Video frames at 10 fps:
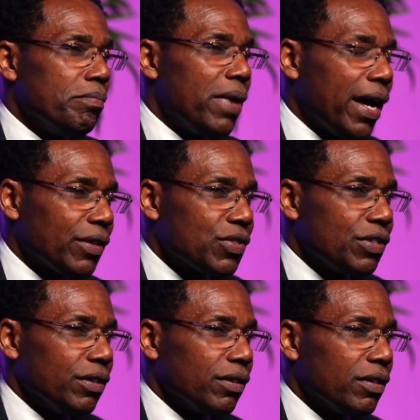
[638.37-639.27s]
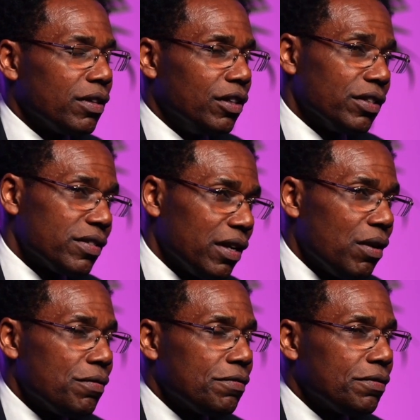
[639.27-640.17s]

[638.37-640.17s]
master yourself.